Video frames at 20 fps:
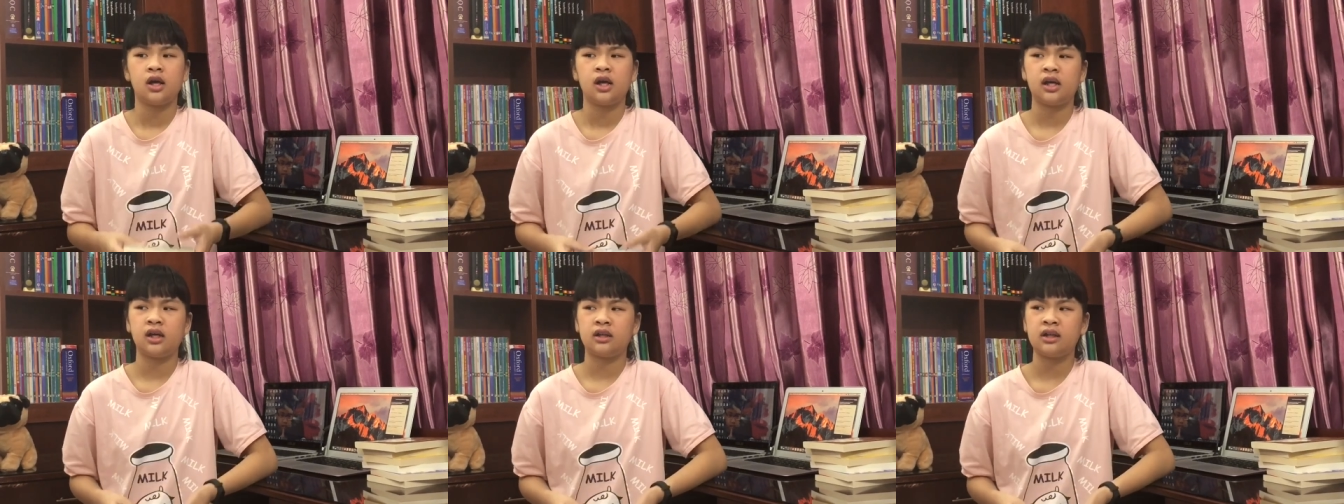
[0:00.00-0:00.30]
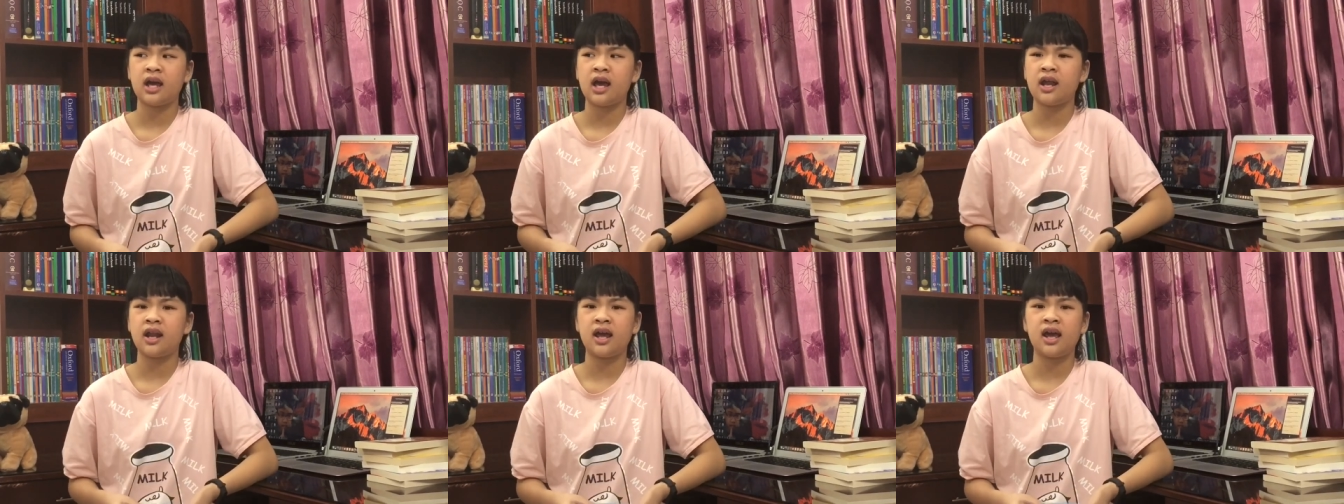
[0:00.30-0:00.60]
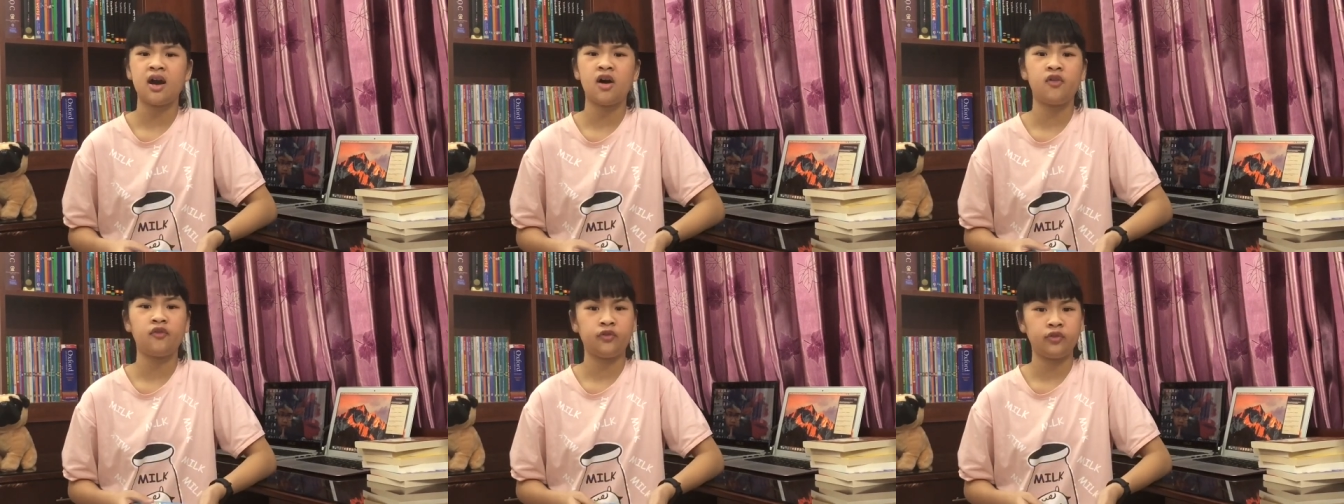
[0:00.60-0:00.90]
and that
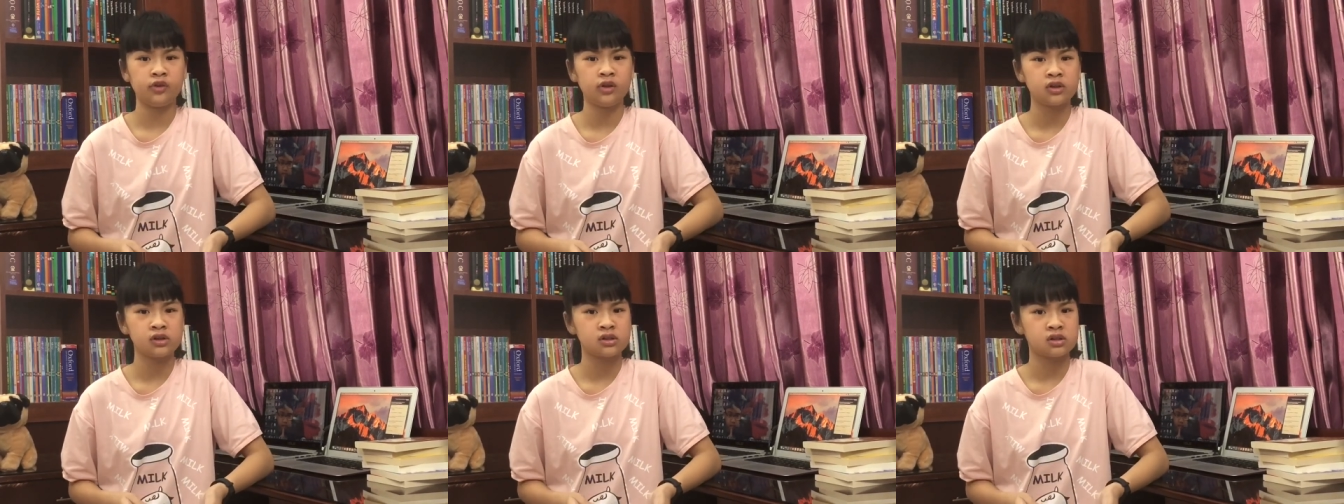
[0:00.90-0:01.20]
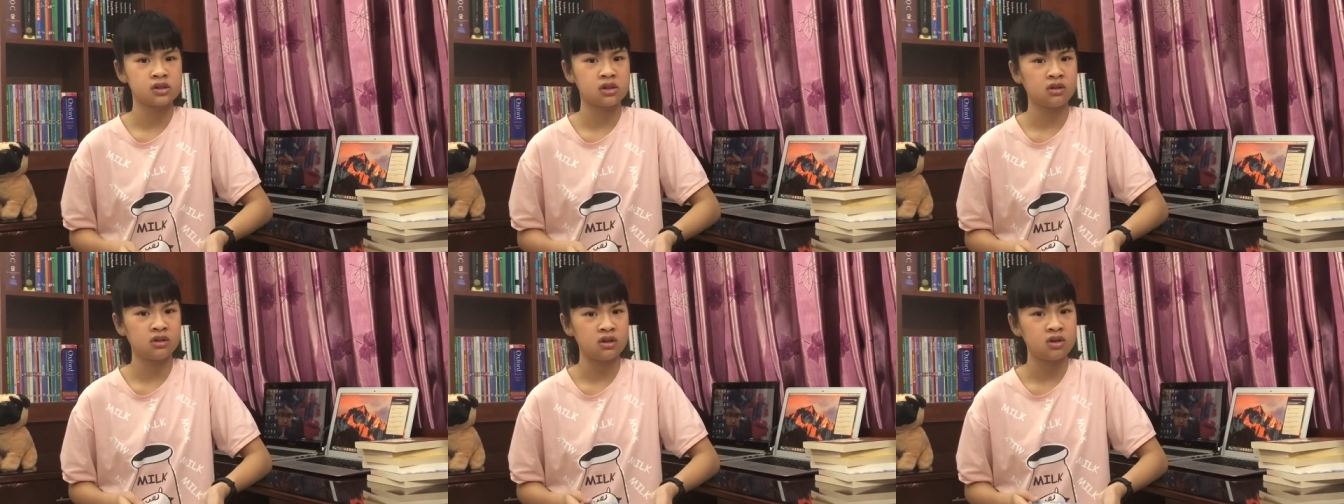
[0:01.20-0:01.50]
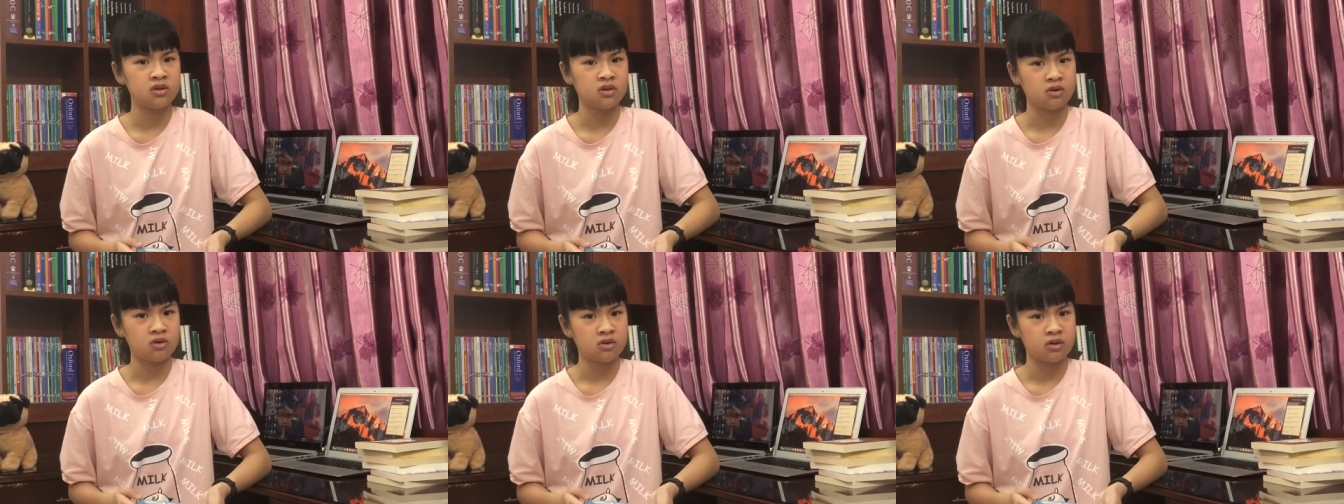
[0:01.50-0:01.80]
elf looks a
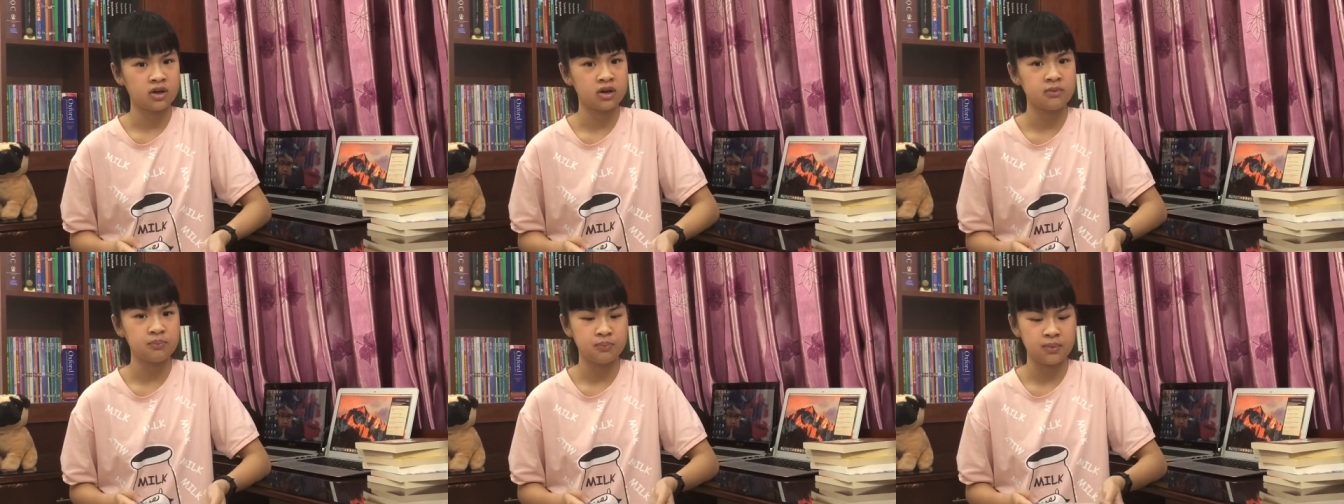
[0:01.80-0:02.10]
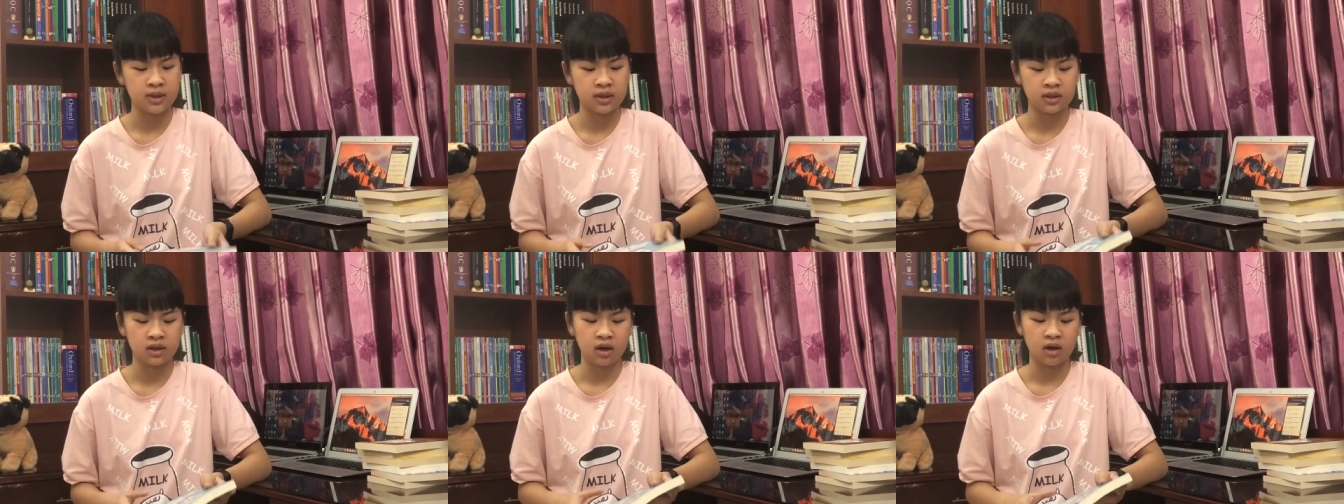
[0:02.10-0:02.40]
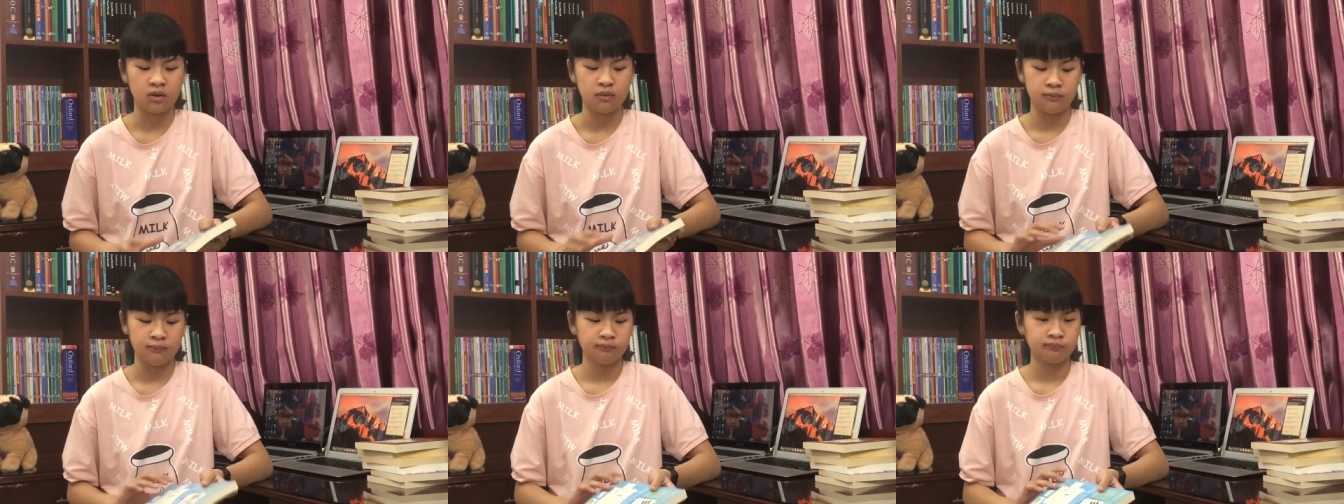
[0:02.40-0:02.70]
little creepy
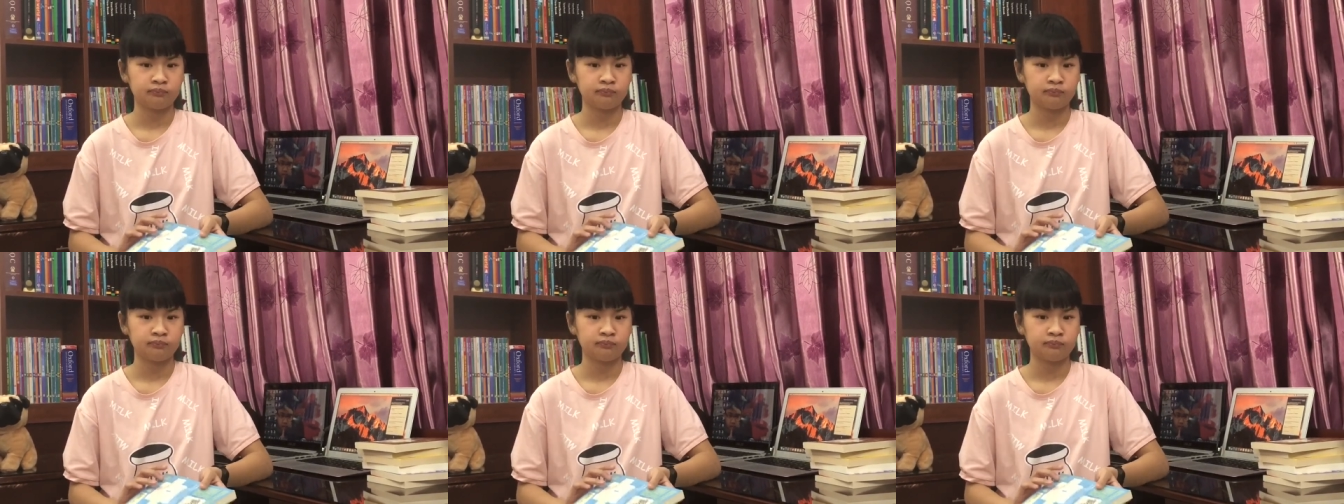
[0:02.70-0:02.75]
though.